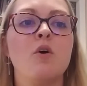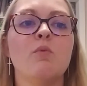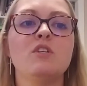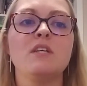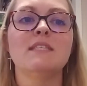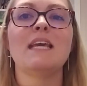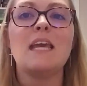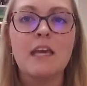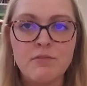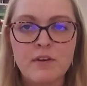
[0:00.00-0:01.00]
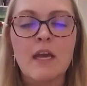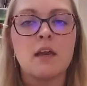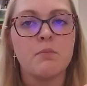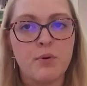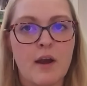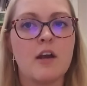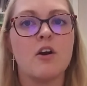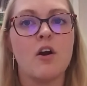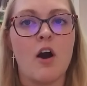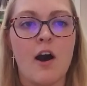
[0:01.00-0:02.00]
which is the evening
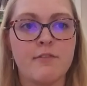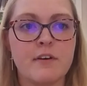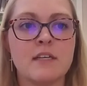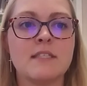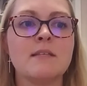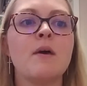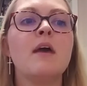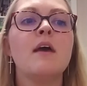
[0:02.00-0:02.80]
prayer office.